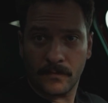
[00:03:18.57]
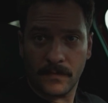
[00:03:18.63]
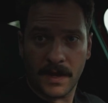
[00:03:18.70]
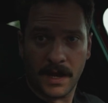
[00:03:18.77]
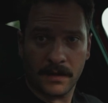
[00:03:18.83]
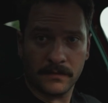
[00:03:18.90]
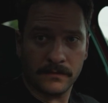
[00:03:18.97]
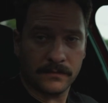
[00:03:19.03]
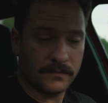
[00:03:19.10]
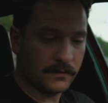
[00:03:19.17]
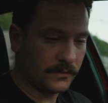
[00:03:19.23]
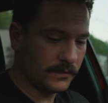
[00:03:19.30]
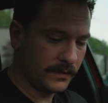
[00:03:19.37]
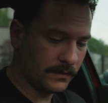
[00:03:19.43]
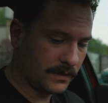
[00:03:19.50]
yeah,
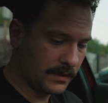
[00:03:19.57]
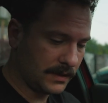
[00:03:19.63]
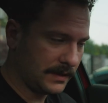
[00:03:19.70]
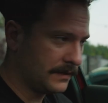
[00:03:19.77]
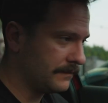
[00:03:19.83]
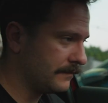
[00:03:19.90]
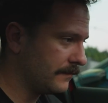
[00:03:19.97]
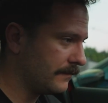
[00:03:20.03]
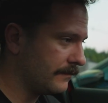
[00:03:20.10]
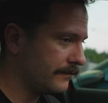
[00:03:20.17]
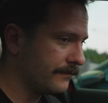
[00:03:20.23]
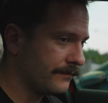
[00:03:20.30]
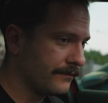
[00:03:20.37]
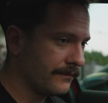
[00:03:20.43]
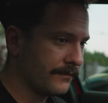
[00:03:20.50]
we will
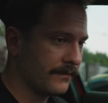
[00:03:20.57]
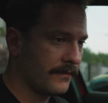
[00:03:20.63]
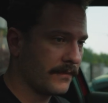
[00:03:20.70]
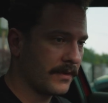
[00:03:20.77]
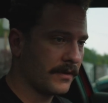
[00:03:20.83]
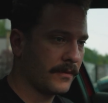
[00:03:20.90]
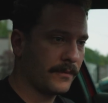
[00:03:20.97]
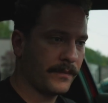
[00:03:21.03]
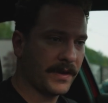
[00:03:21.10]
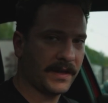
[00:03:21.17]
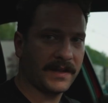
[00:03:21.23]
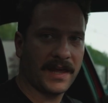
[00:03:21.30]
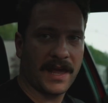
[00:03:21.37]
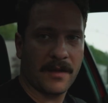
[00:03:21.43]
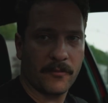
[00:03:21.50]
pick
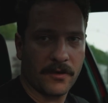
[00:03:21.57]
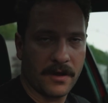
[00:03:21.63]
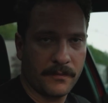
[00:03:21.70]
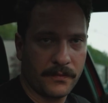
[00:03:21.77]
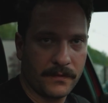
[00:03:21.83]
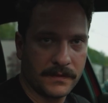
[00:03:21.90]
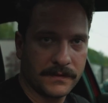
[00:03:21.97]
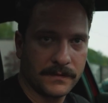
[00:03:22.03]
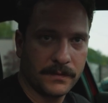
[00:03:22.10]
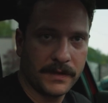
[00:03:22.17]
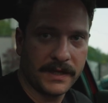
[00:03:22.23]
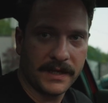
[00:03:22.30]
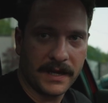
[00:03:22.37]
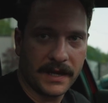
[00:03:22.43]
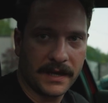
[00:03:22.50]
the camera up once
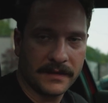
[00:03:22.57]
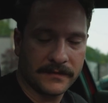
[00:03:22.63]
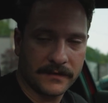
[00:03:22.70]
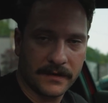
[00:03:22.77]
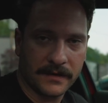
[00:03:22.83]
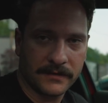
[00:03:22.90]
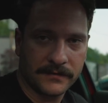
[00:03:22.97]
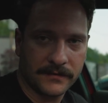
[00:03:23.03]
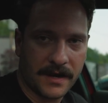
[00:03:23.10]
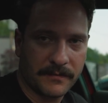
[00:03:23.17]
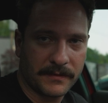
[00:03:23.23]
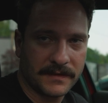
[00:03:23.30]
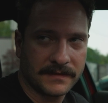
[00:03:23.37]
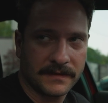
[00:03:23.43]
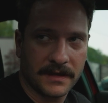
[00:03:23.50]
we start
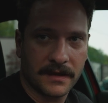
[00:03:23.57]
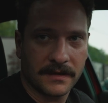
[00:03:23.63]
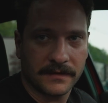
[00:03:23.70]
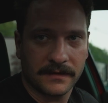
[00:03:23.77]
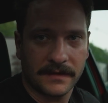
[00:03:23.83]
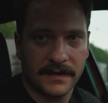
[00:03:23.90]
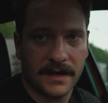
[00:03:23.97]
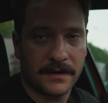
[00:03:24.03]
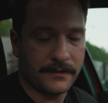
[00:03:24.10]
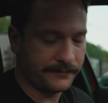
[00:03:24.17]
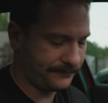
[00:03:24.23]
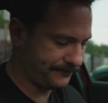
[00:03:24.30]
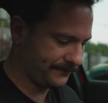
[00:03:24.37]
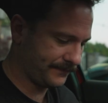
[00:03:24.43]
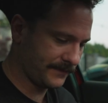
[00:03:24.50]
strapping this thing onto the dyno.
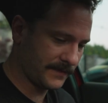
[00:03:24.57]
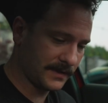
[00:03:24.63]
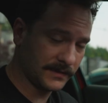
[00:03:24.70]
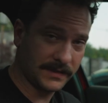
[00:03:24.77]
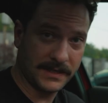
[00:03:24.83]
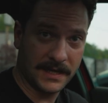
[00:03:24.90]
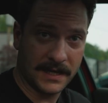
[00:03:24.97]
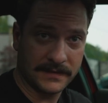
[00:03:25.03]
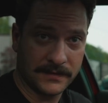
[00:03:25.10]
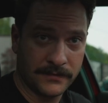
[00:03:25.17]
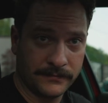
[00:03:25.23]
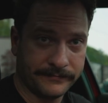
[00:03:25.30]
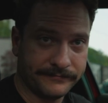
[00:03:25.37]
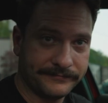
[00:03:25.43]
I'll see you guys soon.